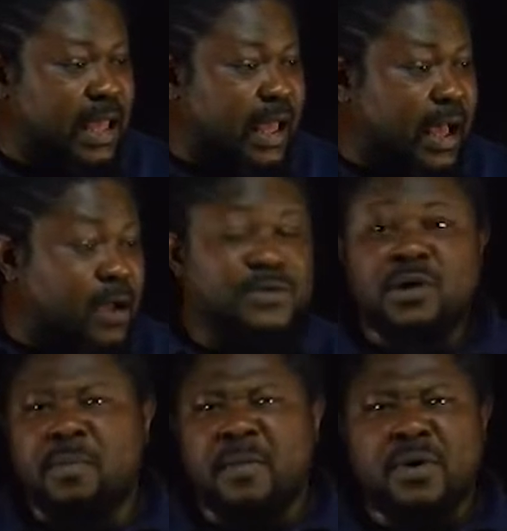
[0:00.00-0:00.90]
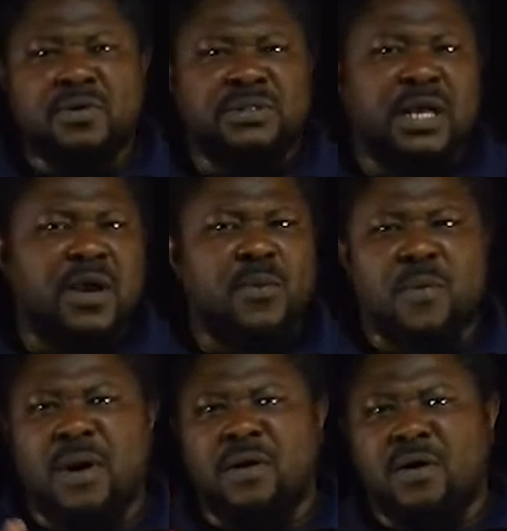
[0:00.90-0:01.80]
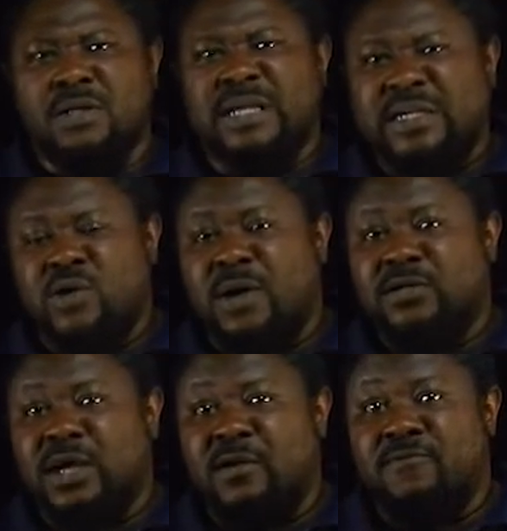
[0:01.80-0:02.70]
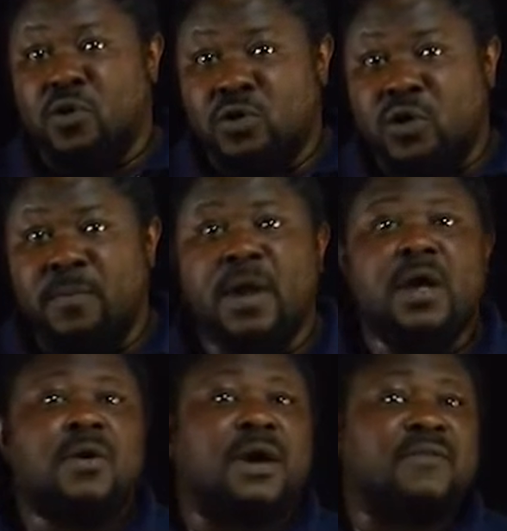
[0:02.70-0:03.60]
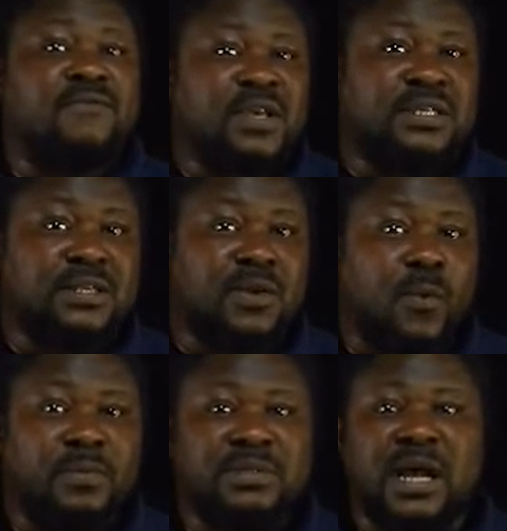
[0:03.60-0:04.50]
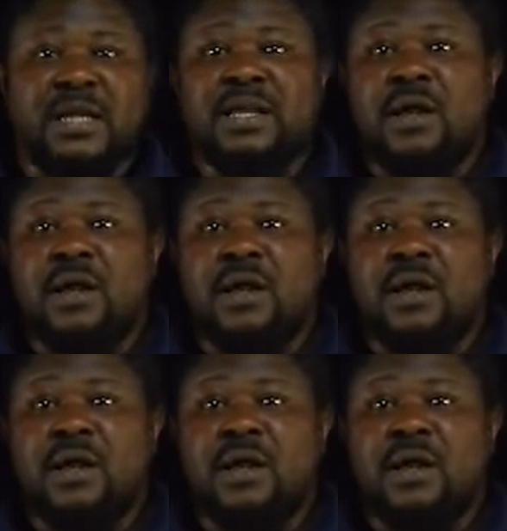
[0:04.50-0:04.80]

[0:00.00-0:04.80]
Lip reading: Also, maybe you say we want to contact you outside of YouTube. You can visit the website